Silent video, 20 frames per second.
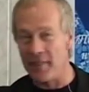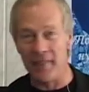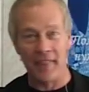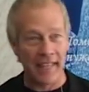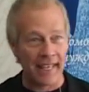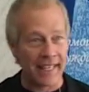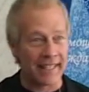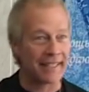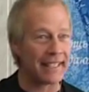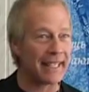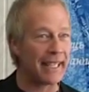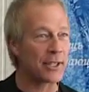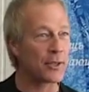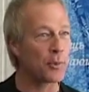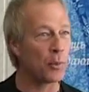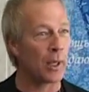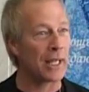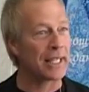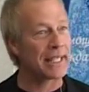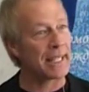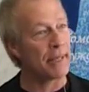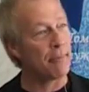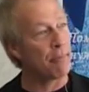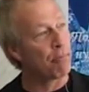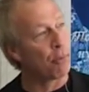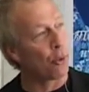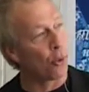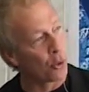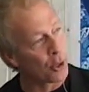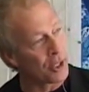This is what's
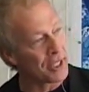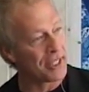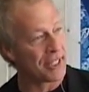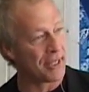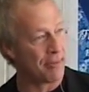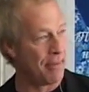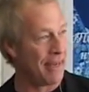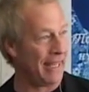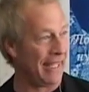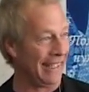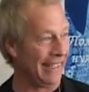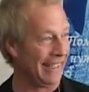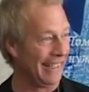important to me.